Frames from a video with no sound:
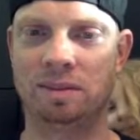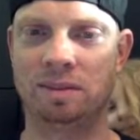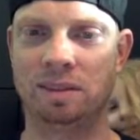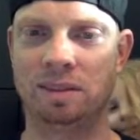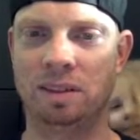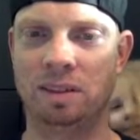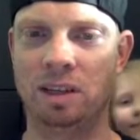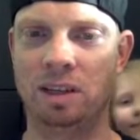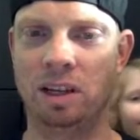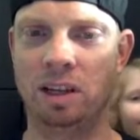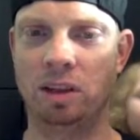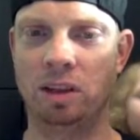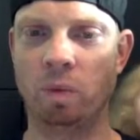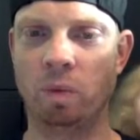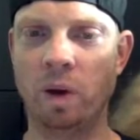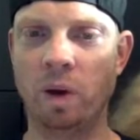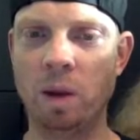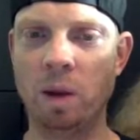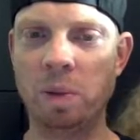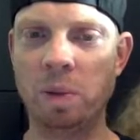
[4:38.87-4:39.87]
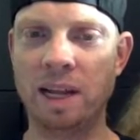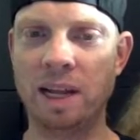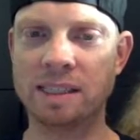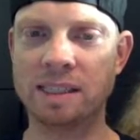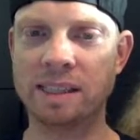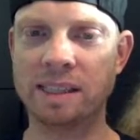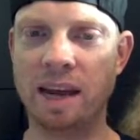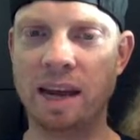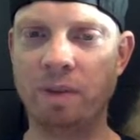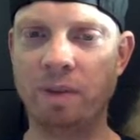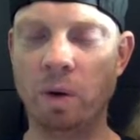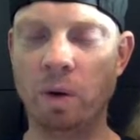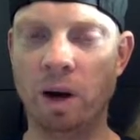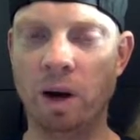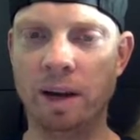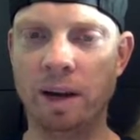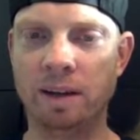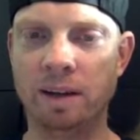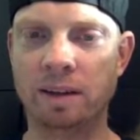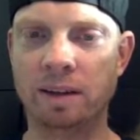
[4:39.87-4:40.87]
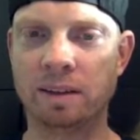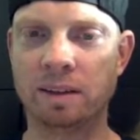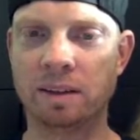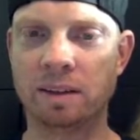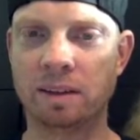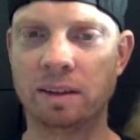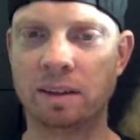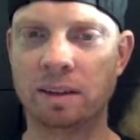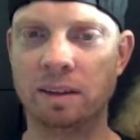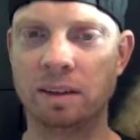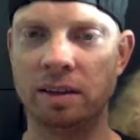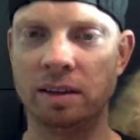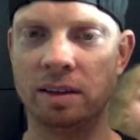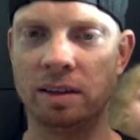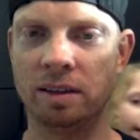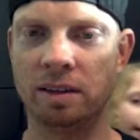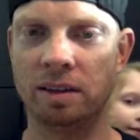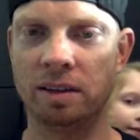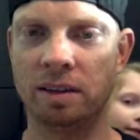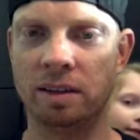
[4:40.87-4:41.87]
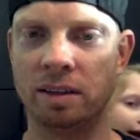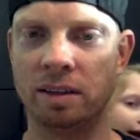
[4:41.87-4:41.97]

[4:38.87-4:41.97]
It's Red Velvet! The world belongs to everyone. This is Red Velvet, Dad. Red